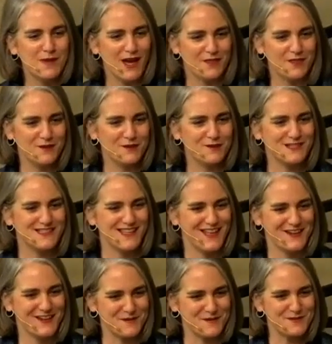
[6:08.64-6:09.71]
Matthew
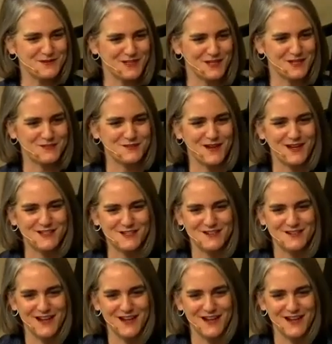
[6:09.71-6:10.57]
Grissett, our music director,